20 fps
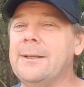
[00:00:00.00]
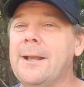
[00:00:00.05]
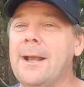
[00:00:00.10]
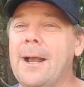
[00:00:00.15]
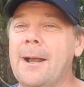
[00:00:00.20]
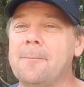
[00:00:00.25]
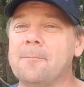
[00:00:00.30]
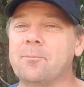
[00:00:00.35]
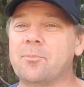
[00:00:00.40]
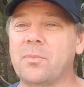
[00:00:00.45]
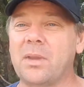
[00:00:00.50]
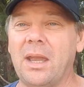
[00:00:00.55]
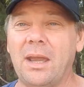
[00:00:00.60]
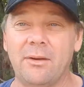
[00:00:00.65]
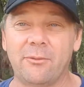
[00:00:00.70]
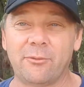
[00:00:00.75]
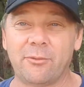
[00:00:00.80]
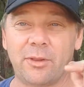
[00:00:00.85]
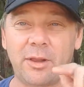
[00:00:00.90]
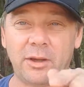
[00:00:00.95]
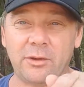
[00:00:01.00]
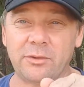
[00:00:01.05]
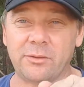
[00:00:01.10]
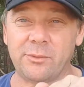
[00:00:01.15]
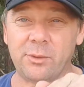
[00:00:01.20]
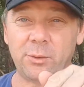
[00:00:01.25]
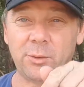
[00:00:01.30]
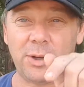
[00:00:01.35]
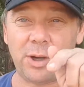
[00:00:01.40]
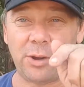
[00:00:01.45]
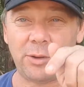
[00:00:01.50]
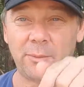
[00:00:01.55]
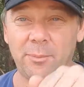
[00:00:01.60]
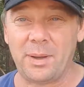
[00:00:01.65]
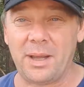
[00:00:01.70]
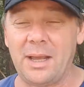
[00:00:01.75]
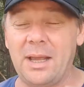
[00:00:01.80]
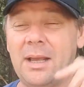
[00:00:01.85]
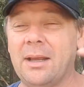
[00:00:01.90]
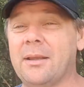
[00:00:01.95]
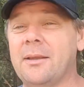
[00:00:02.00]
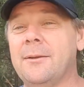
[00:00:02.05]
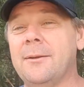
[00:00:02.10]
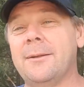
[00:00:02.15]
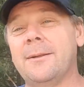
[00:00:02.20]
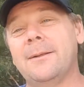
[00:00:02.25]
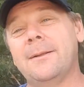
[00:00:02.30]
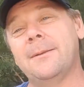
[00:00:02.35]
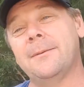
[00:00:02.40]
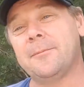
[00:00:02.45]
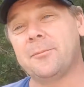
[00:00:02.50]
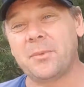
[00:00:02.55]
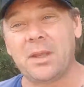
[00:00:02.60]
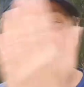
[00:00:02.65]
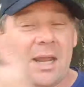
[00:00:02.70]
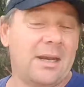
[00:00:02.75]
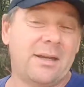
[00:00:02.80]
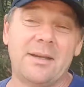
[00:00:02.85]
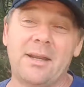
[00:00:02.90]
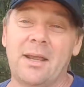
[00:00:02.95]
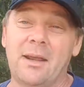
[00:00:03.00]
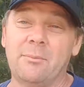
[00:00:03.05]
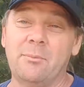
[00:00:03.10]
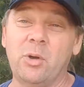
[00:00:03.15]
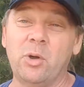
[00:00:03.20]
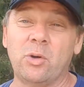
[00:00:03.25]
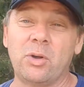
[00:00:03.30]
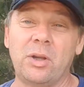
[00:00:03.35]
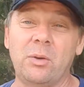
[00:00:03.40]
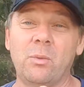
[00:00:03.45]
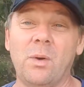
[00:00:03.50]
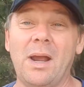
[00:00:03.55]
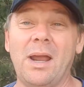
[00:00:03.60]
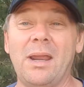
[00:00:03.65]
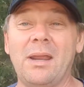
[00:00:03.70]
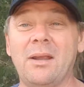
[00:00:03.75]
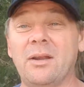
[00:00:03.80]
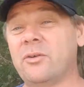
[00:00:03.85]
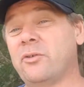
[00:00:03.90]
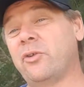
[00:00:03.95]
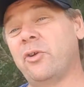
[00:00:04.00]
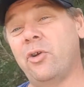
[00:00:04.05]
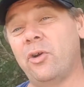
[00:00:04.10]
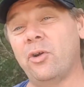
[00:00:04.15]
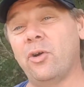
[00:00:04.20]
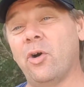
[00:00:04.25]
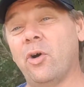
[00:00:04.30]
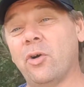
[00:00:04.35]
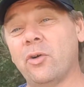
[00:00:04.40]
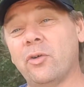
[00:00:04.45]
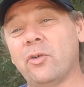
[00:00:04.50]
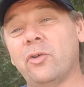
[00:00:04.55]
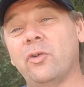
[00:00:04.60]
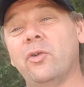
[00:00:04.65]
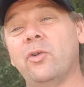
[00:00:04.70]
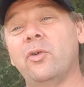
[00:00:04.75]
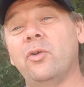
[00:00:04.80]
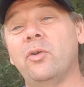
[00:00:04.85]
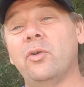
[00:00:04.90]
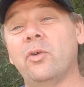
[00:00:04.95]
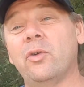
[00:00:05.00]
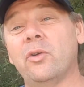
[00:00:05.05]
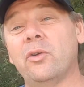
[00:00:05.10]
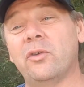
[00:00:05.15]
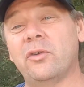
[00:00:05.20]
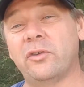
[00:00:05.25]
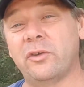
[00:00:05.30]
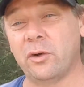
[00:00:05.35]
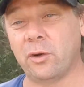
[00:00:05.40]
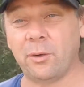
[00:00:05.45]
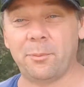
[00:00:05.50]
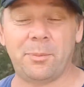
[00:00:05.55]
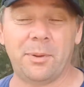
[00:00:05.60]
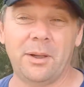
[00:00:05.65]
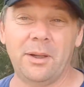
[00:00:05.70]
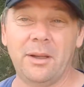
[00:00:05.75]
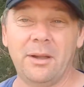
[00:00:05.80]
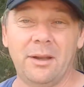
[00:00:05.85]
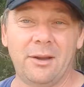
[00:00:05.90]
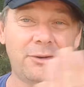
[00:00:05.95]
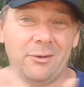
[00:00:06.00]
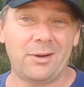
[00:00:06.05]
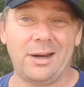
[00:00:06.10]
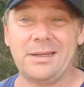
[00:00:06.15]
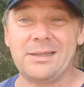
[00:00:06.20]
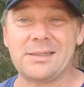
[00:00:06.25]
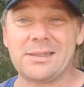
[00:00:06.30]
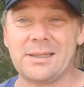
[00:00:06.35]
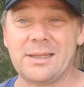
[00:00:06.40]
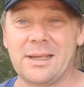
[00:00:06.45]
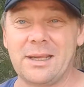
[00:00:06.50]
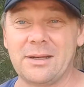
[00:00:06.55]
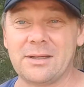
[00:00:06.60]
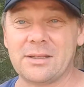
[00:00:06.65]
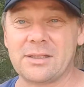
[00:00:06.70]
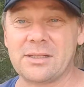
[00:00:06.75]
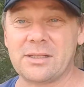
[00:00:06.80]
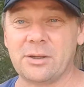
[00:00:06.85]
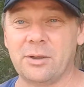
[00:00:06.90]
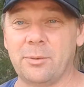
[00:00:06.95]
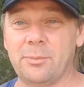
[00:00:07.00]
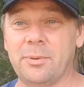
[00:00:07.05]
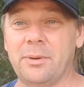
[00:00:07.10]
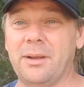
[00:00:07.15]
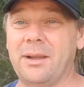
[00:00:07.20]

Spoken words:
And for those of you who know the park, head down Milky Way, turn onto Syrup, a race to the end of Syrup.